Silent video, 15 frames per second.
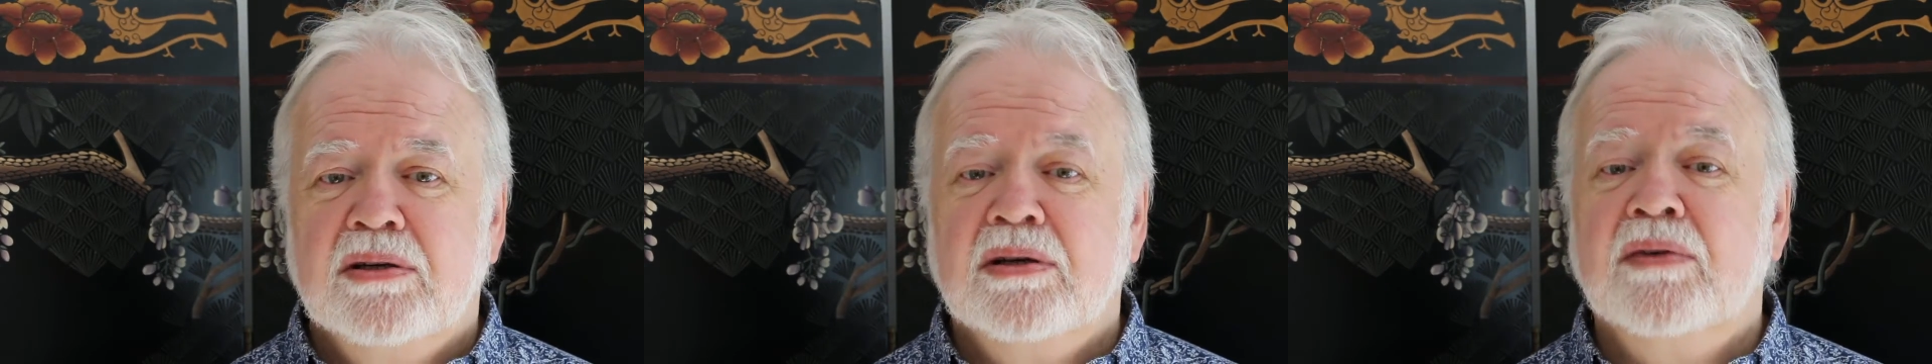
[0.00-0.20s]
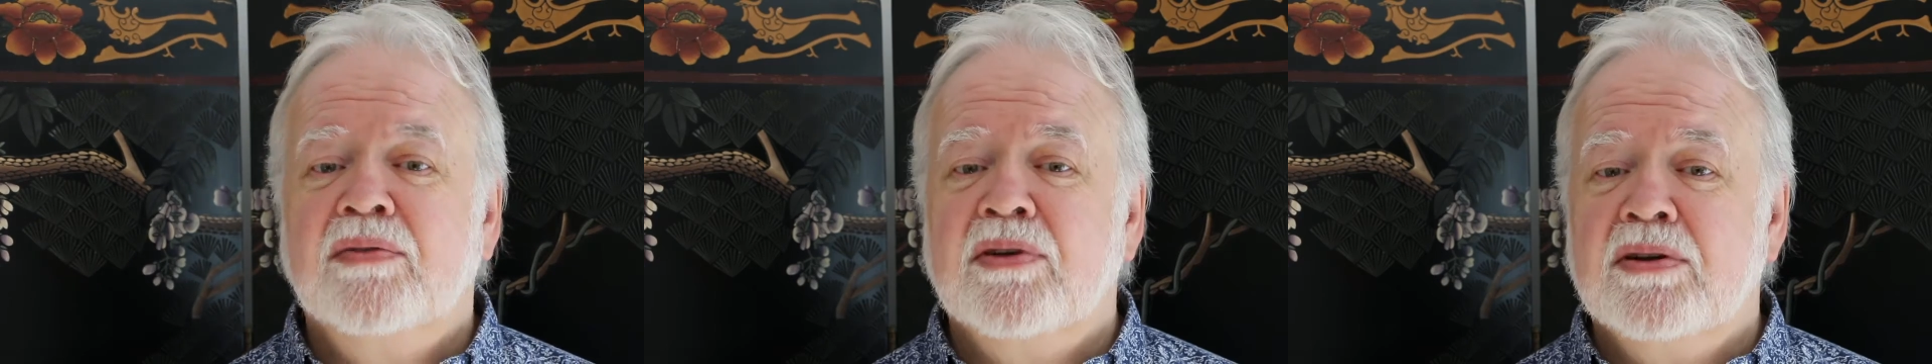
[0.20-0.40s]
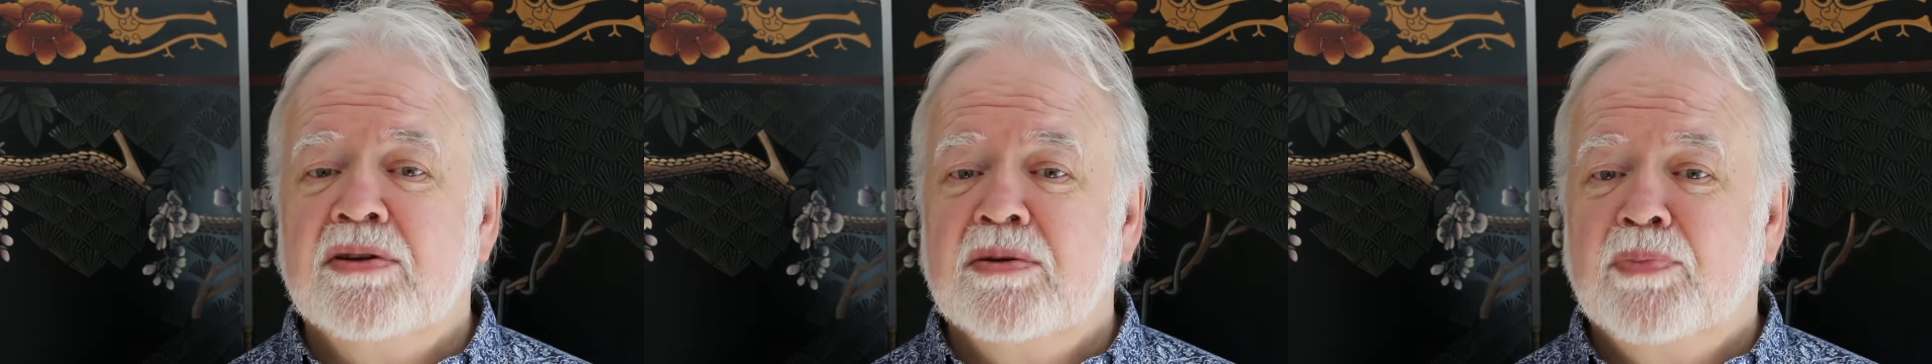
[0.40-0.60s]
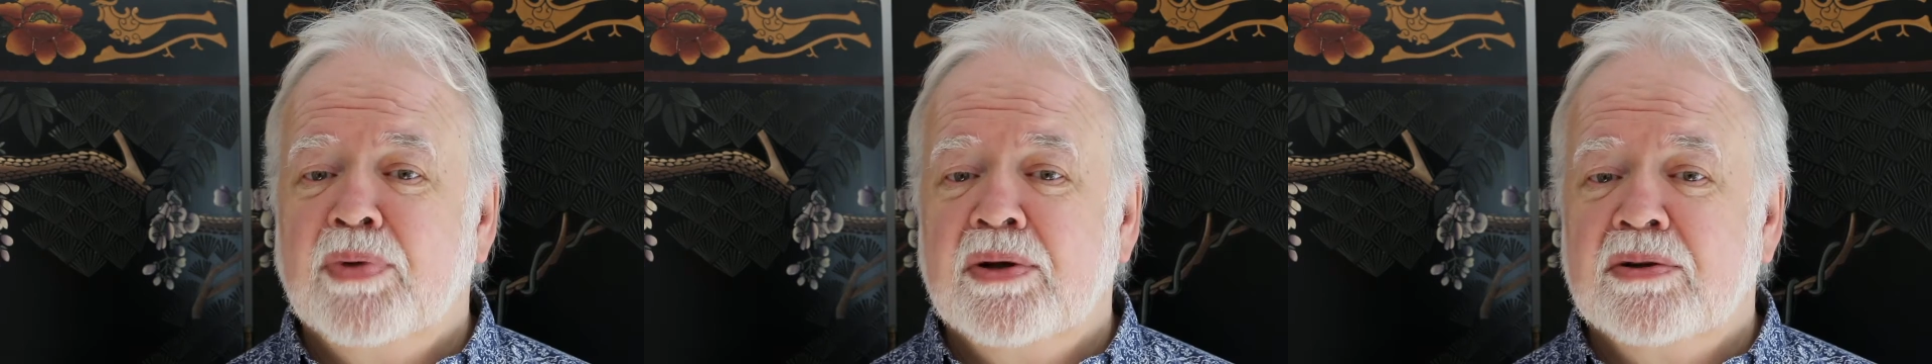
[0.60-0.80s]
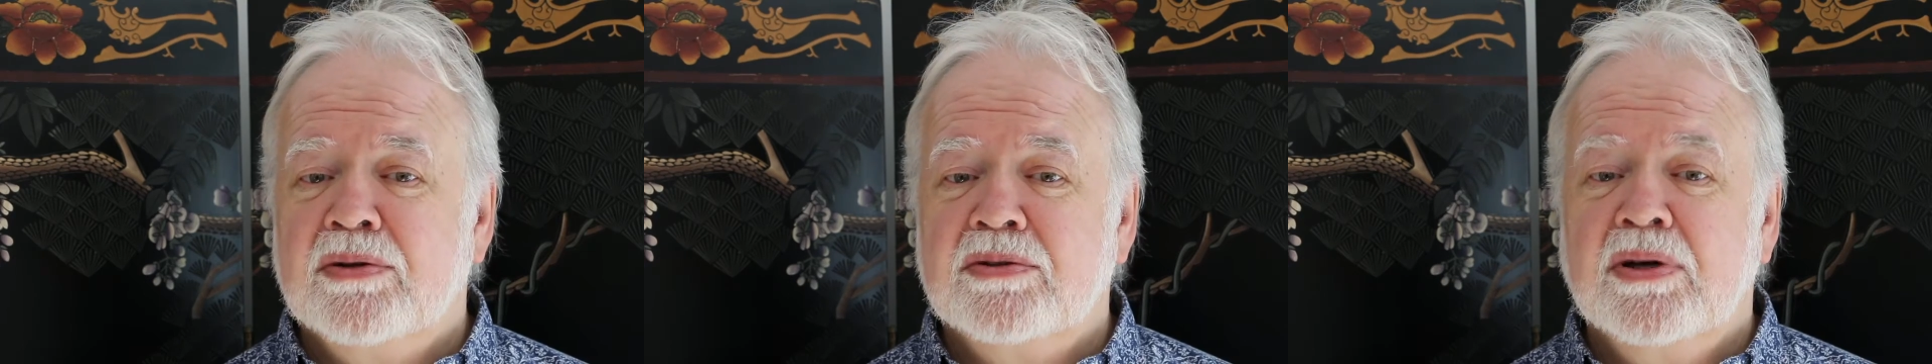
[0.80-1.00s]
of the
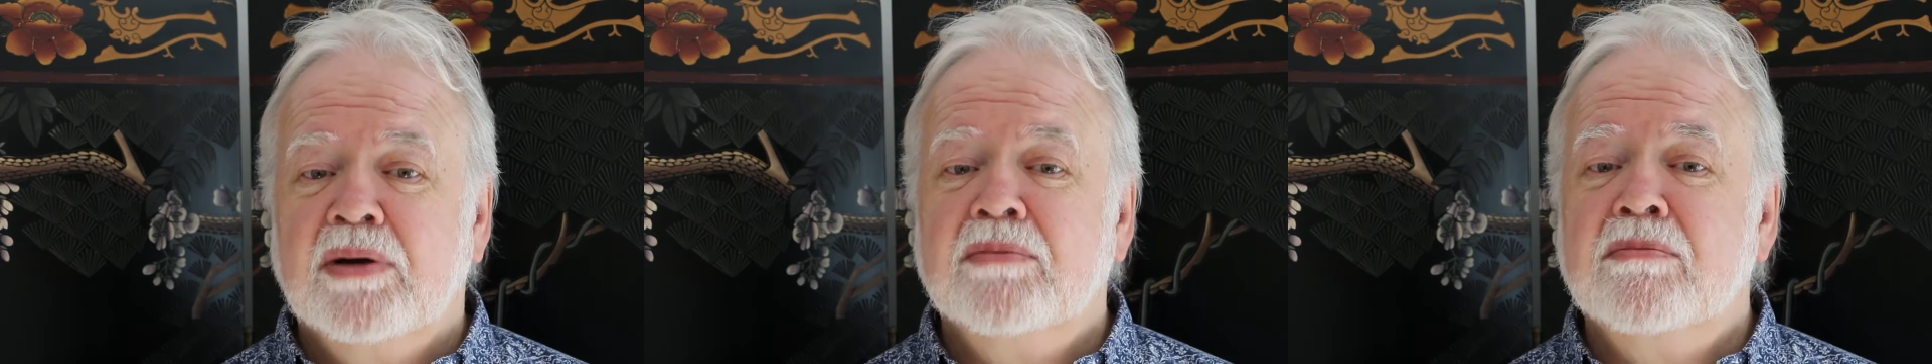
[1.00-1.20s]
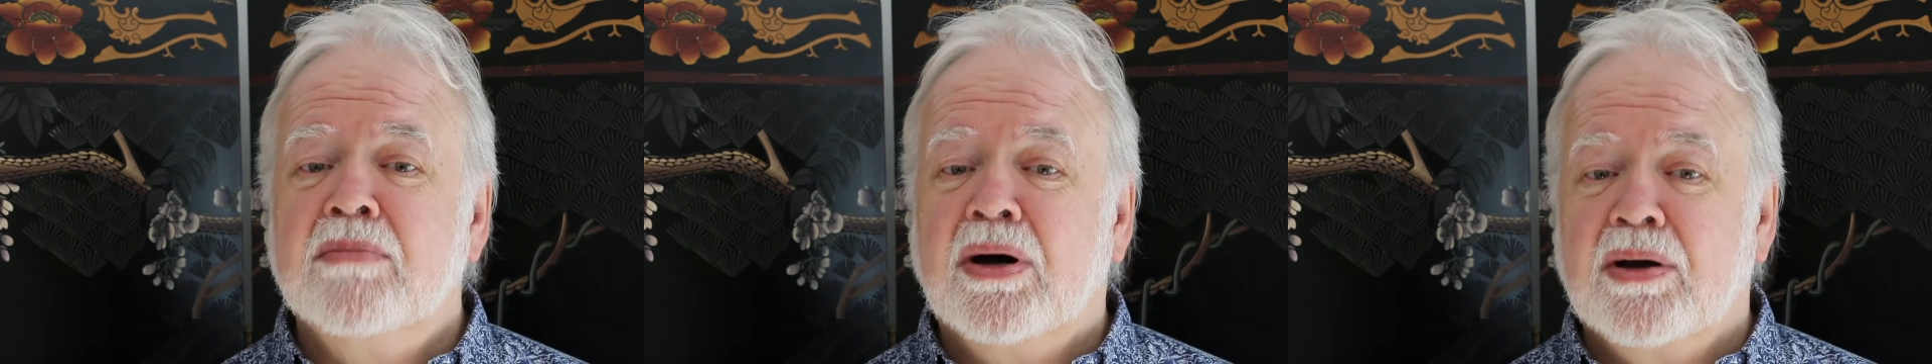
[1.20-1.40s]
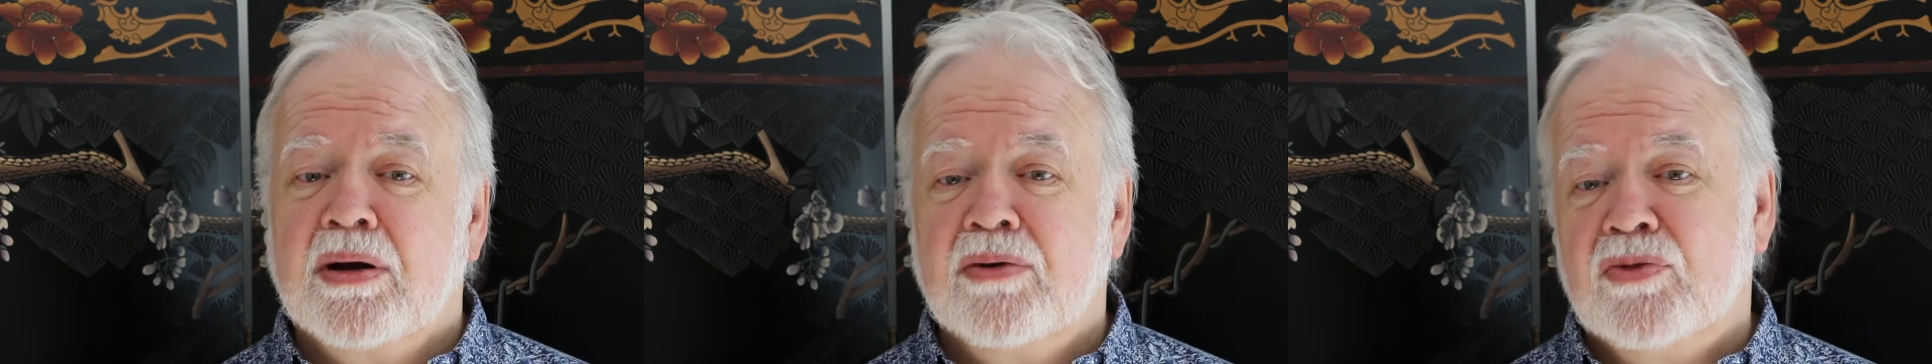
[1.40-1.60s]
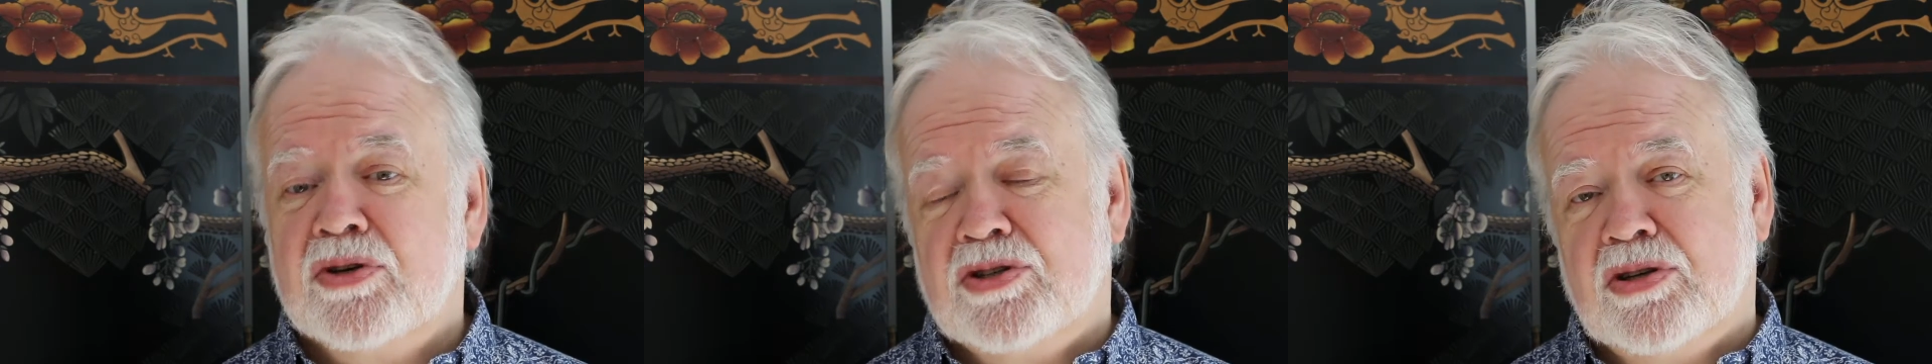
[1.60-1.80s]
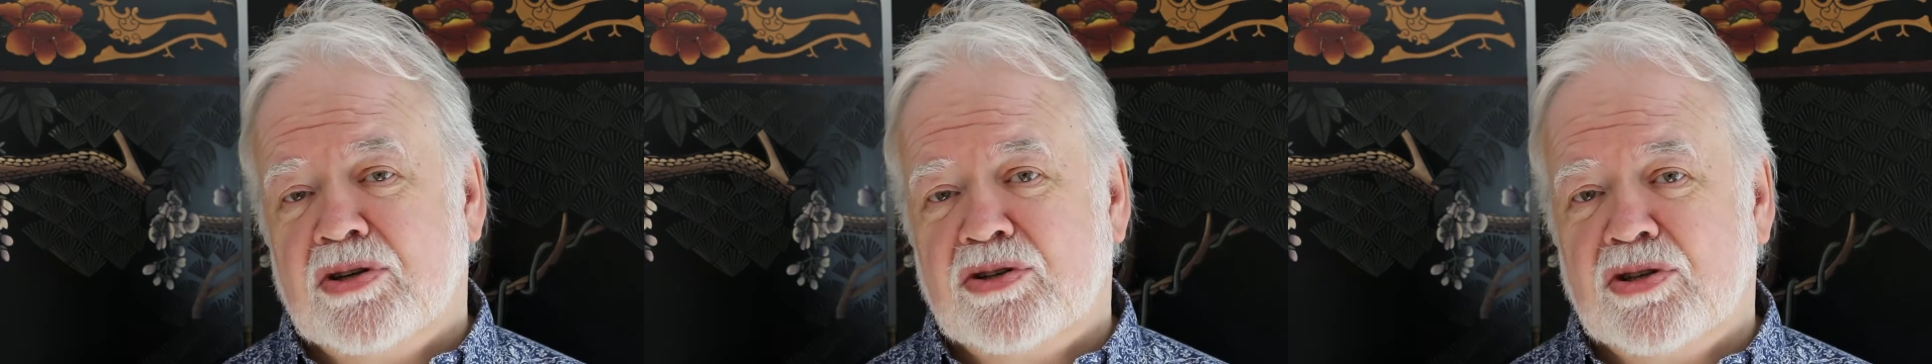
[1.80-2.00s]
independent market
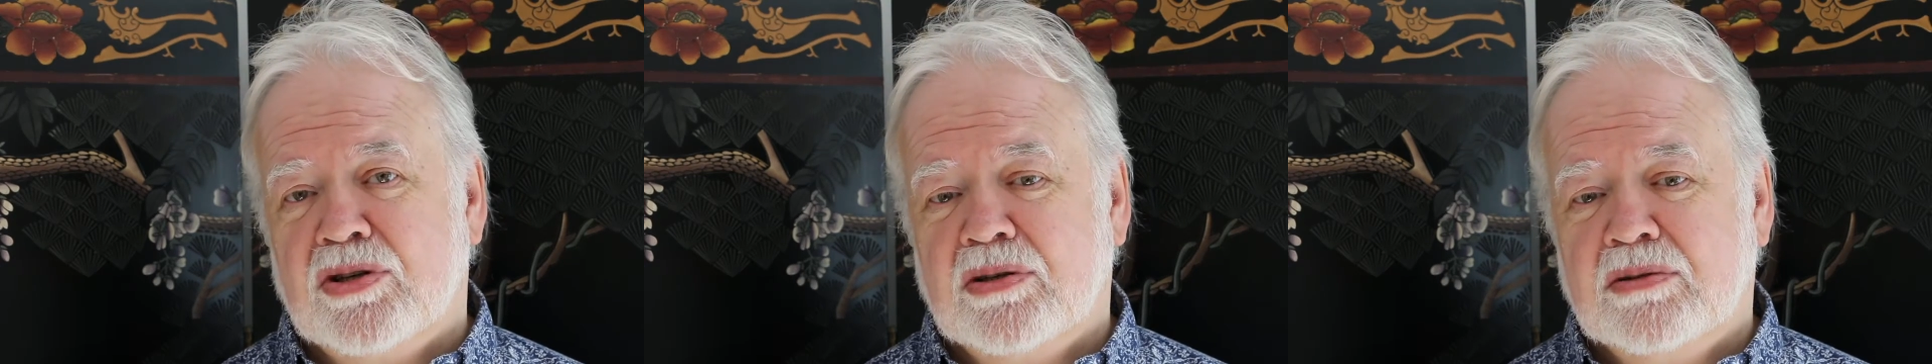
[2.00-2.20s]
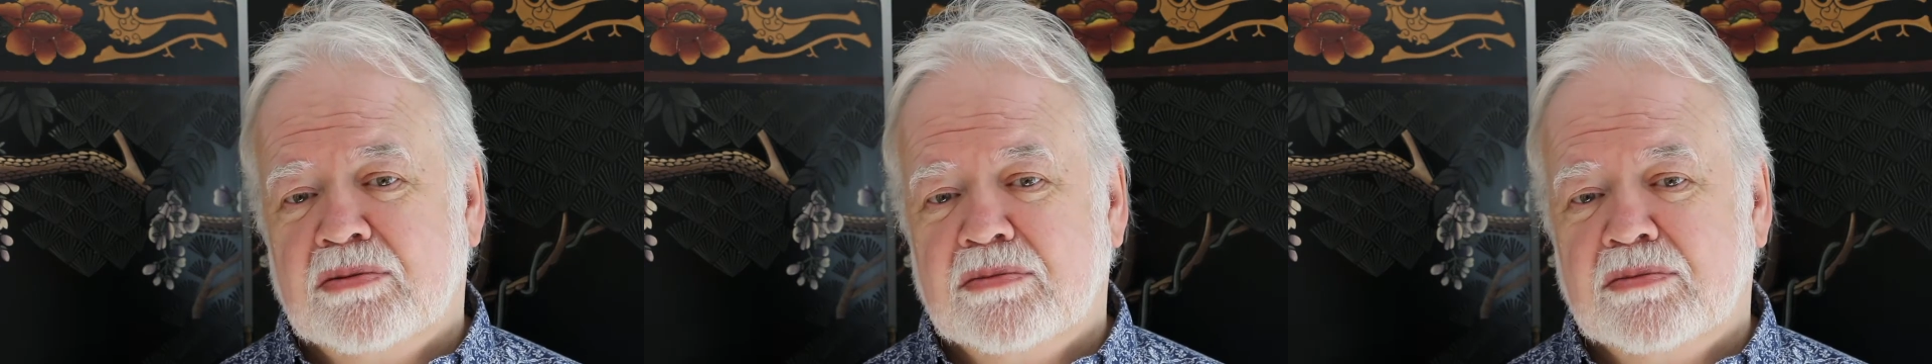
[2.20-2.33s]
researcher.